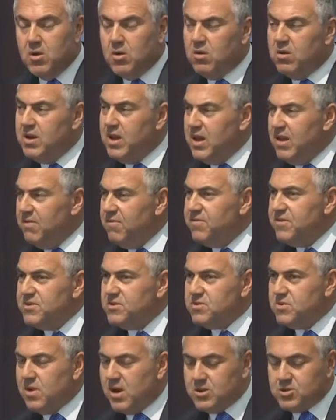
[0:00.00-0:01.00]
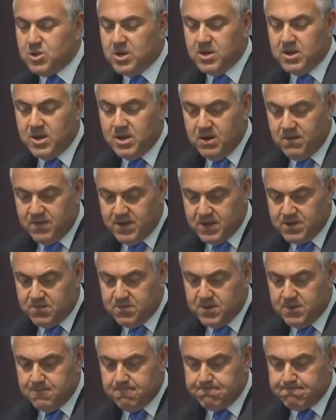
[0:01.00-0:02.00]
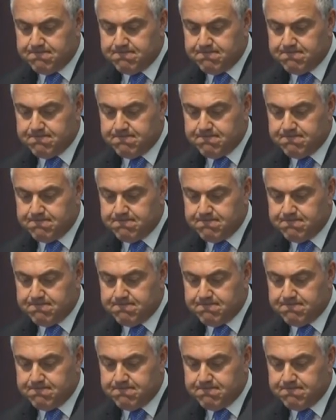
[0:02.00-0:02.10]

on infrastructure investment.